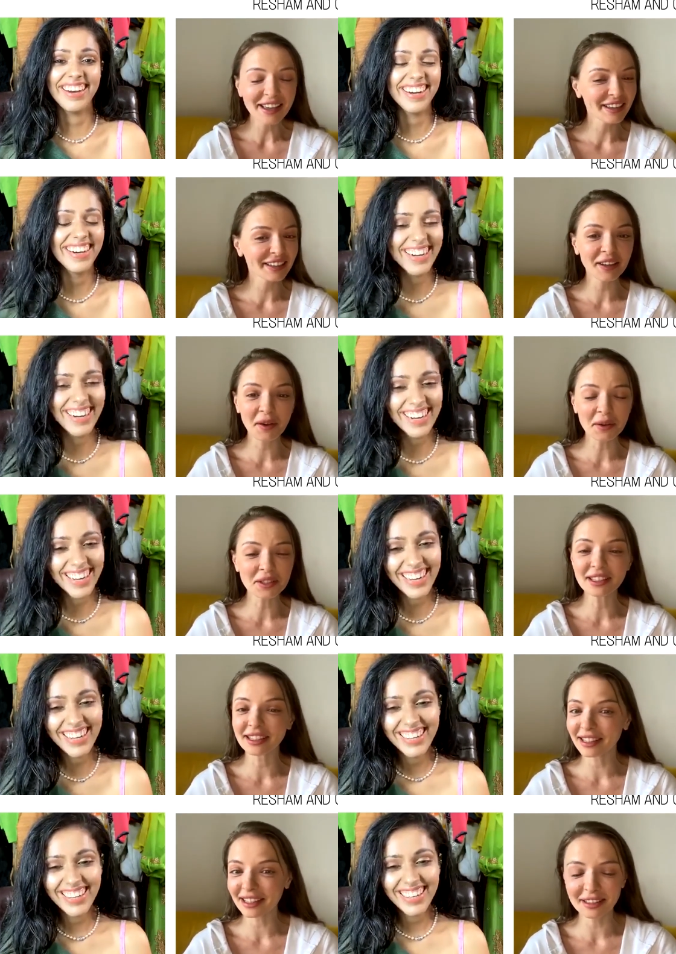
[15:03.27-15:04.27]
Speaker 1: he couldn't
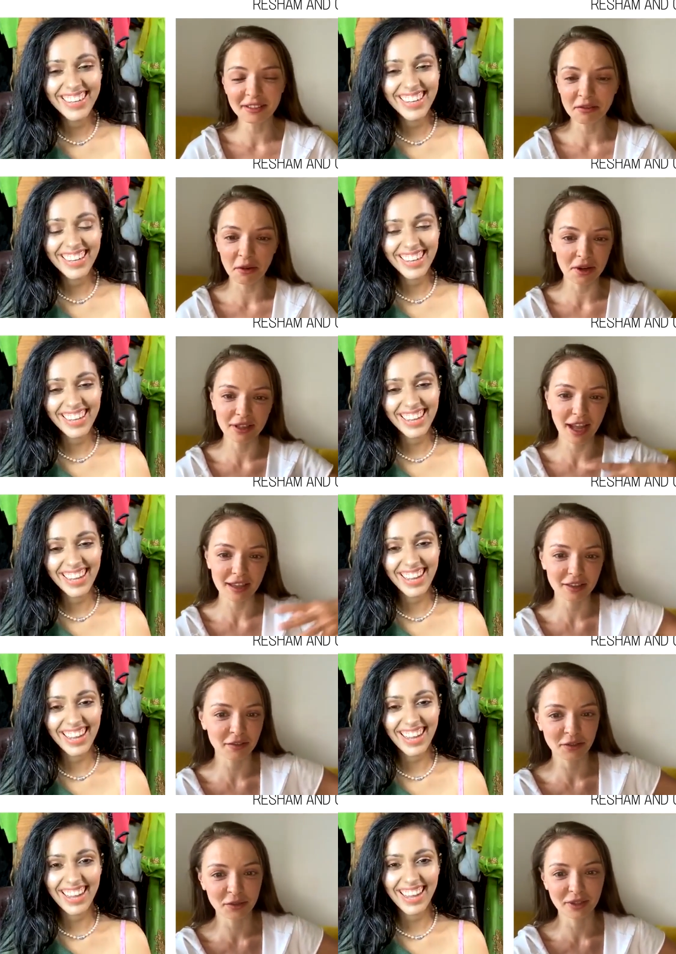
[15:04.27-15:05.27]
eat for another
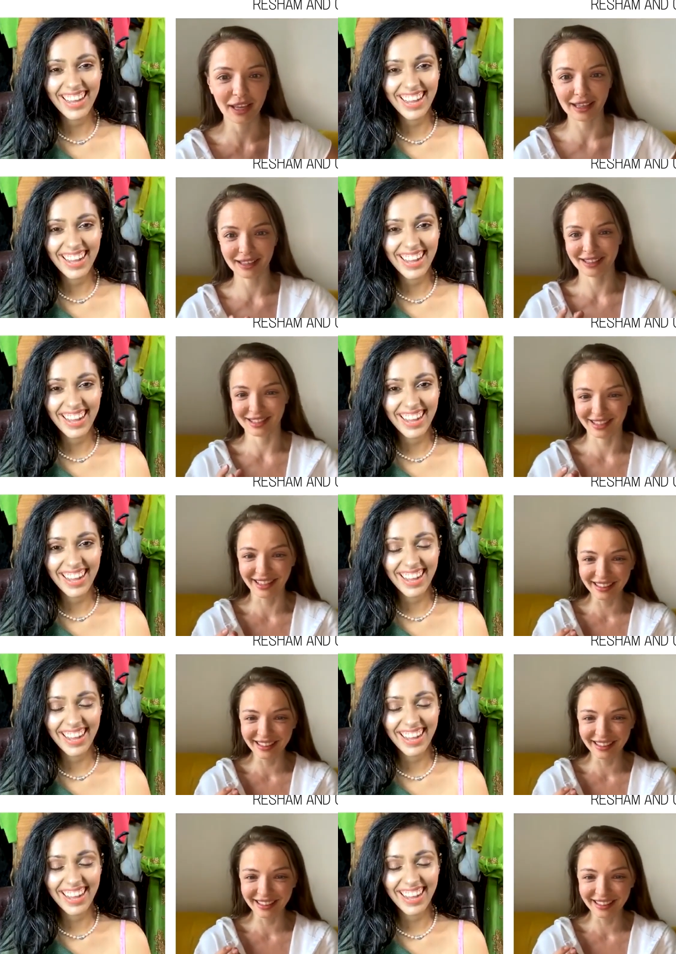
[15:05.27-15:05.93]
few days.